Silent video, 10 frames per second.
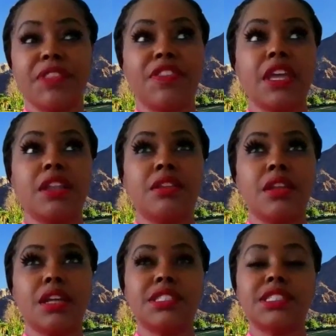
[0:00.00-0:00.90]
but then
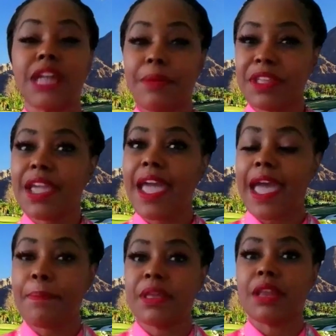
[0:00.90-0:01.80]
something
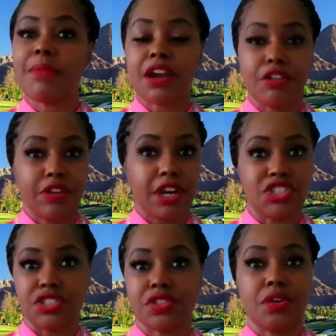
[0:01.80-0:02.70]
happened and my career
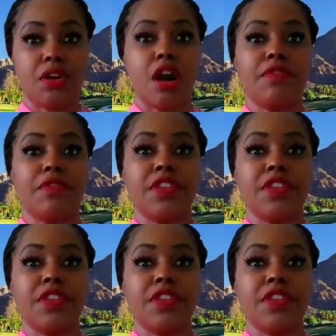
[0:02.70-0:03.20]
just took off.